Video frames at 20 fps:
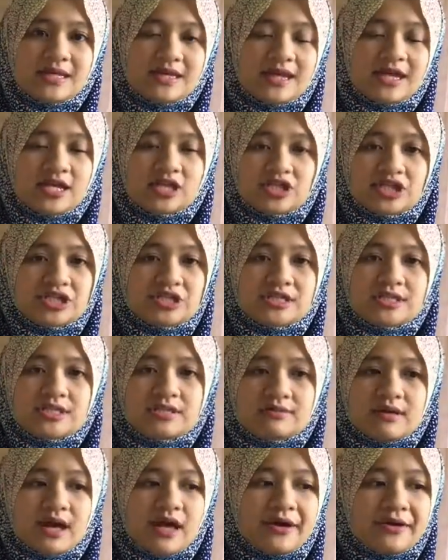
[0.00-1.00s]
I think it's
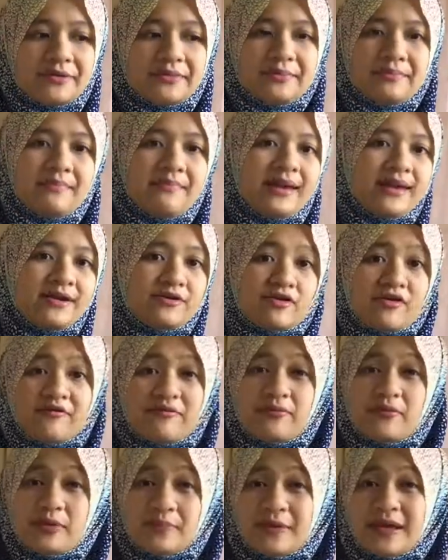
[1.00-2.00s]
just a matter of
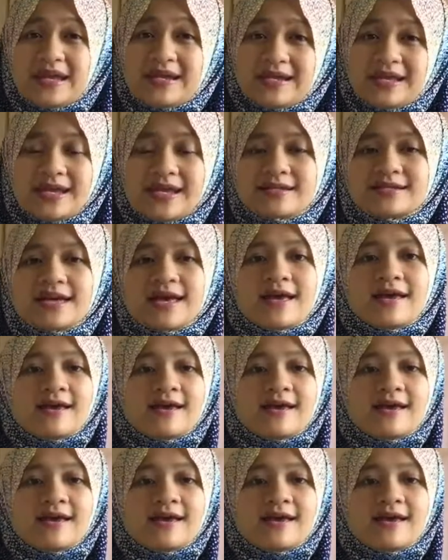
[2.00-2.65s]
repeating it.